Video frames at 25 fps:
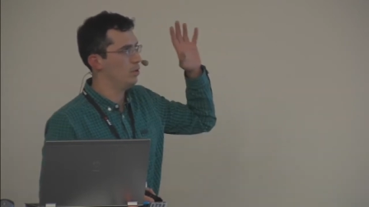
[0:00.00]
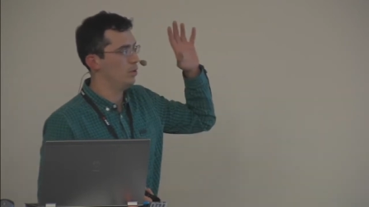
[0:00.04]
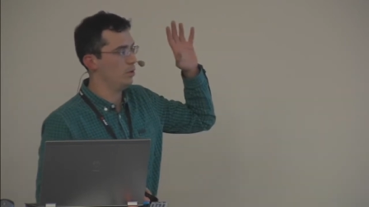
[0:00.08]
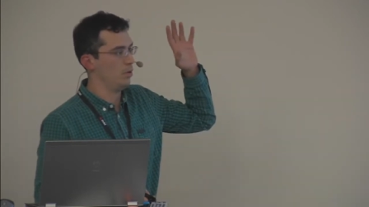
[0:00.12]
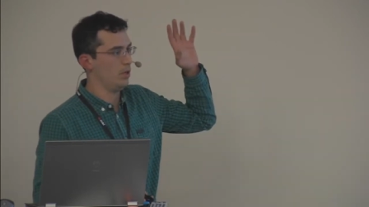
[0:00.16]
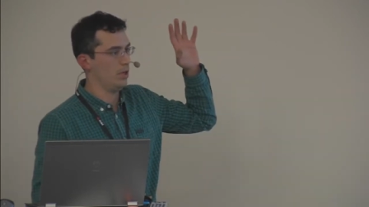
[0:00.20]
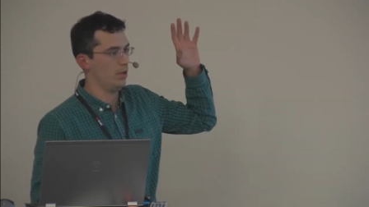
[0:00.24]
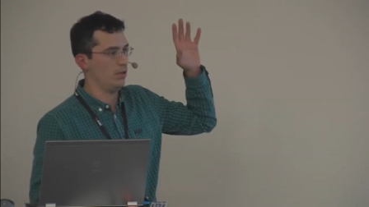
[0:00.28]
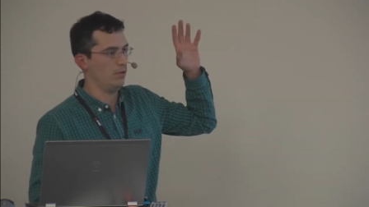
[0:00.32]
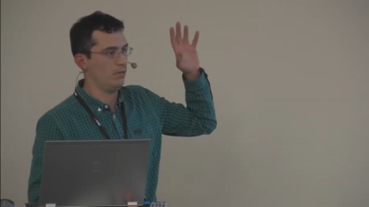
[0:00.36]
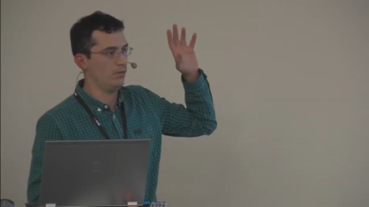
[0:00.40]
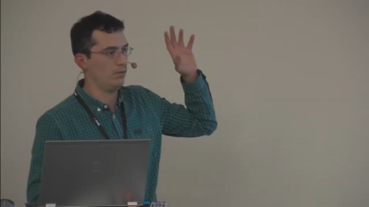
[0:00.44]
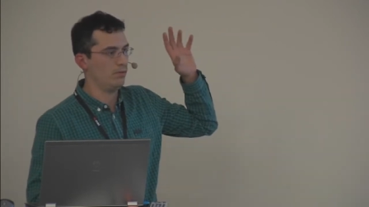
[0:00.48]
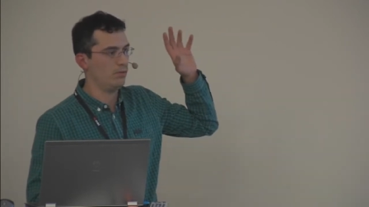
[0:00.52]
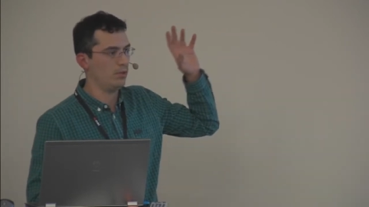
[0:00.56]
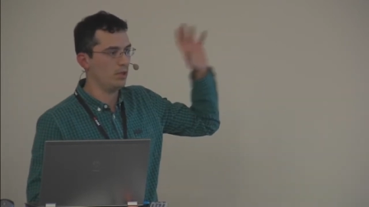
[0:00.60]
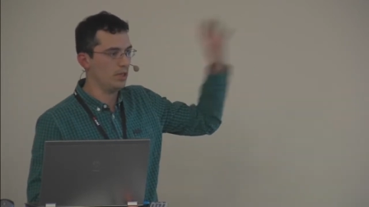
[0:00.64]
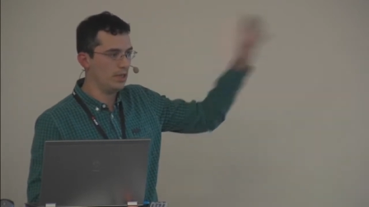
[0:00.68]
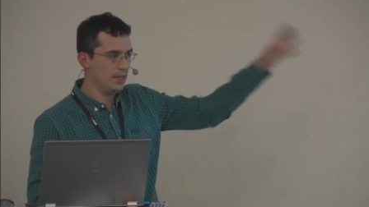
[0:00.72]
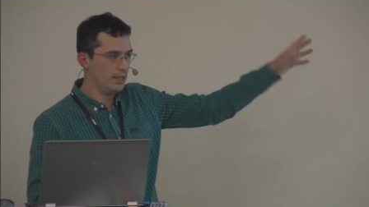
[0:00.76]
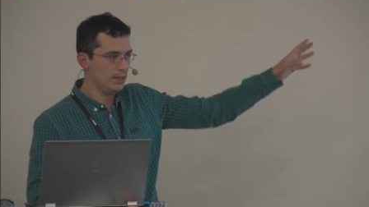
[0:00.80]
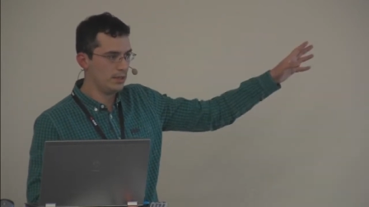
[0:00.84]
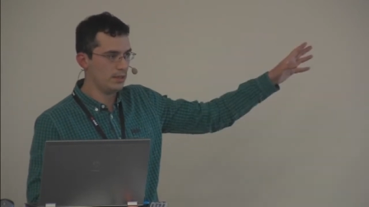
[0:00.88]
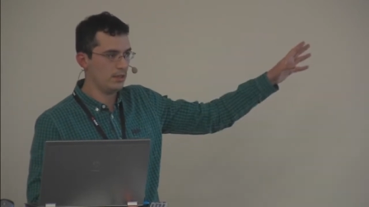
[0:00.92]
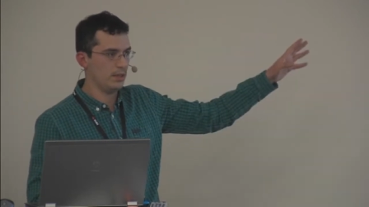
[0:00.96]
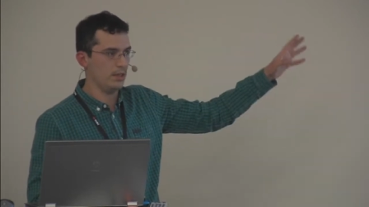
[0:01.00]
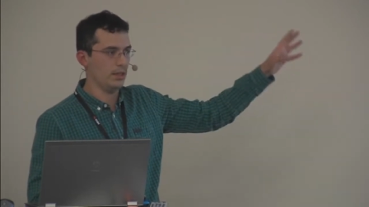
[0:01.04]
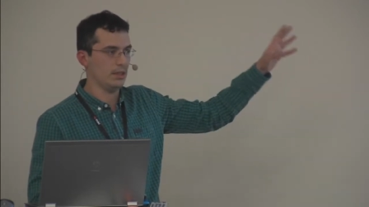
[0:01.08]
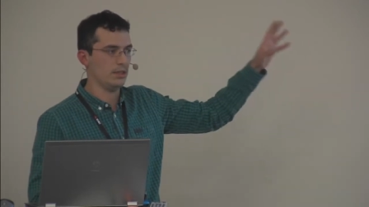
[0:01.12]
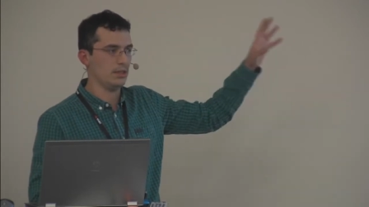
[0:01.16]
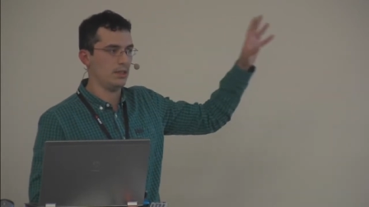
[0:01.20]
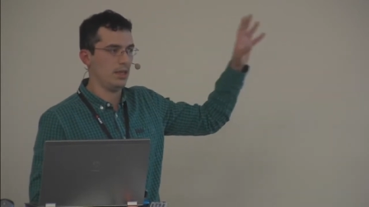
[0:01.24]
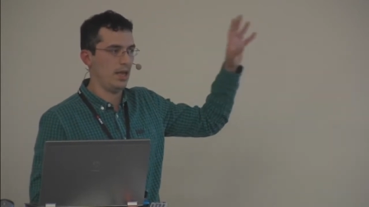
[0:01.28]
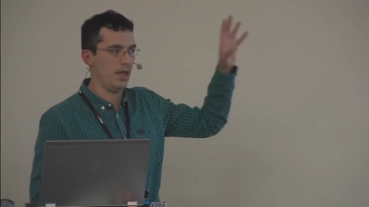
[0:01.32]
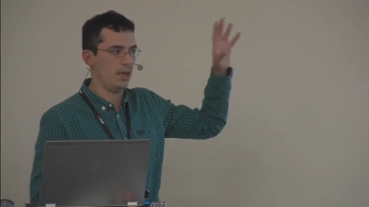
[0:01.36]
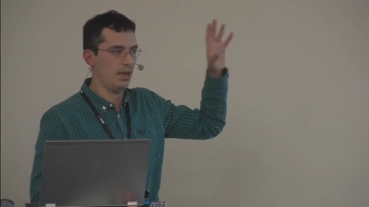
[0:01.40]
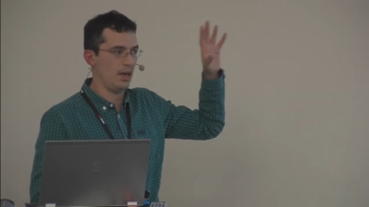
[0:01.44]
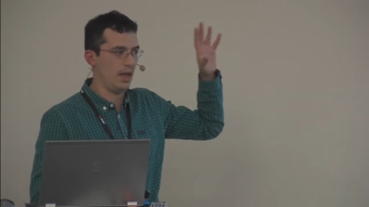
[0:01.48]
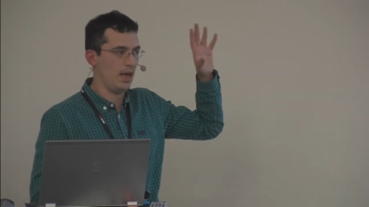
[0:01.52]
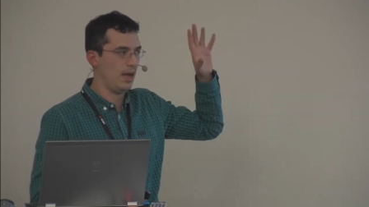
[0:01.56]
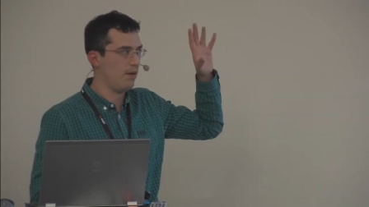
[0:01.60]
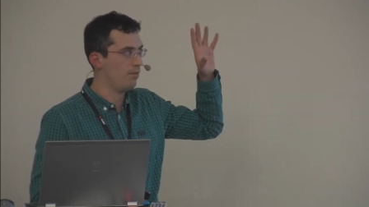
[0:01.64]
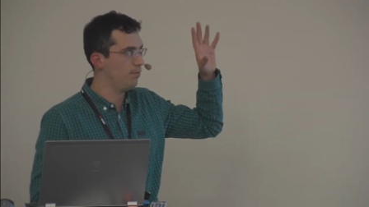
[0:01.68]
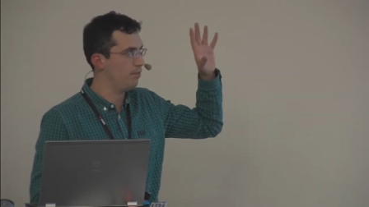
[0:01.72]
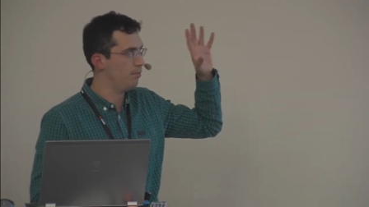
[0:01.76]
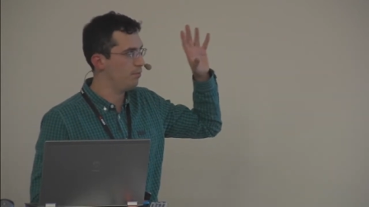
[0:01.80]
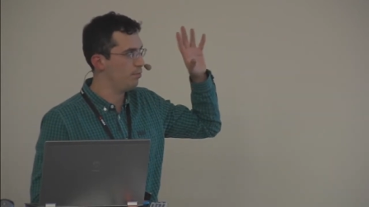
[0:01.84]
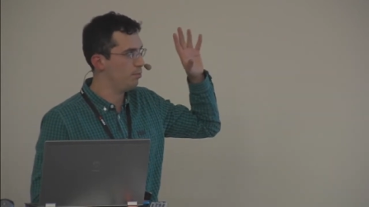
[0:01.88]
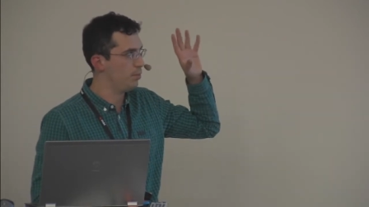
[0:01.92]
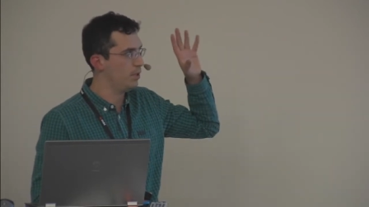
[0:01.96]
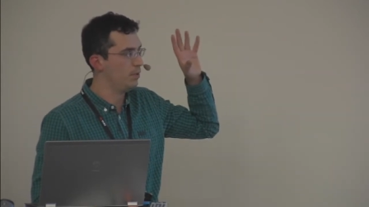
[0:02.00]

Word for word: to kind of release this and have